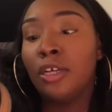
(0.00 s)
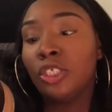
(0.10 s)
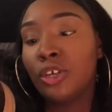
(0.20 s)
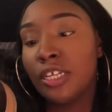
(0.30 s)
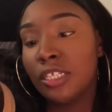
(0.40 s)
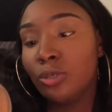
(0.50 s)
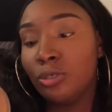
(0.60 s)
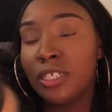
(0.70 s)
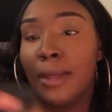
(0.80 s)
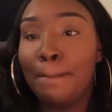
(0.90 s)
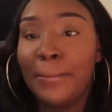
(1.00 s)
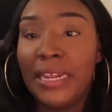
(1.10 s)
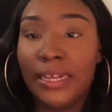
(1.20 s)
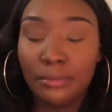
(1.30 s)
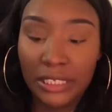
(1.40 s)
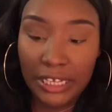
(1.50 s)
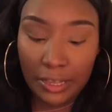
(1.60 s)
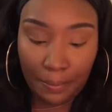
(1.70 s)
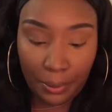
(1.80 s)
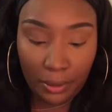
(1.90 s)
translucent medium
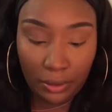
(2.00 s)
deep,